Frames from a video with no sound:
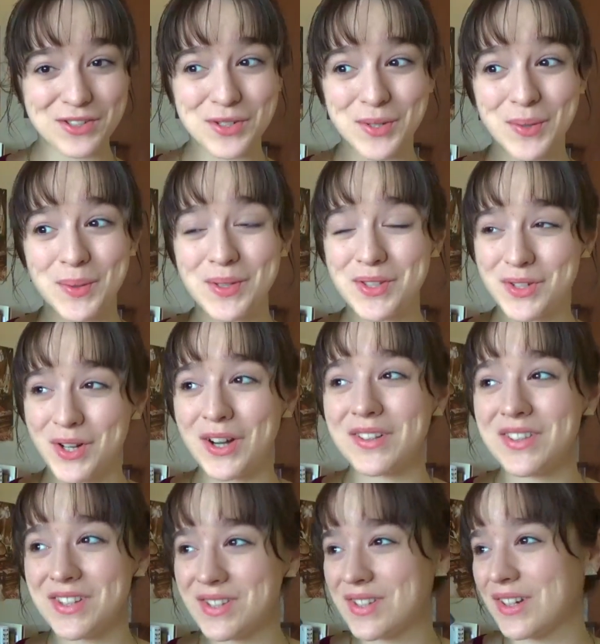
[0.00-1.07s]
to
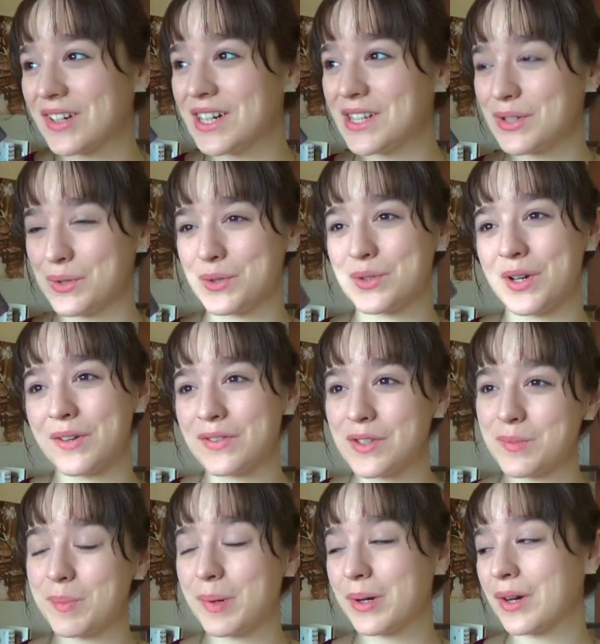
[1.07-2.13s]
start this series or start
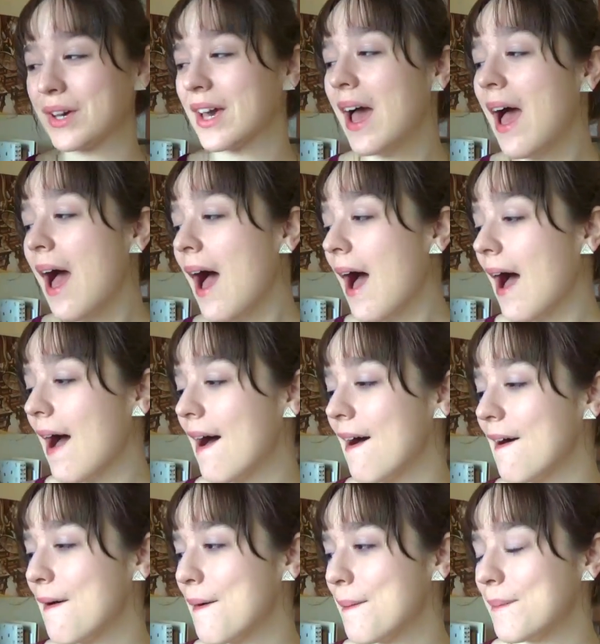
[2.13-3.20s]
this book.
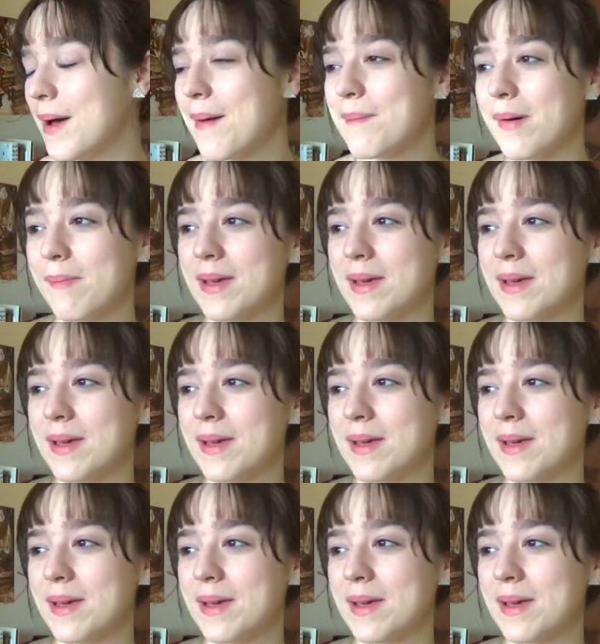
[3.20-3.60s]
But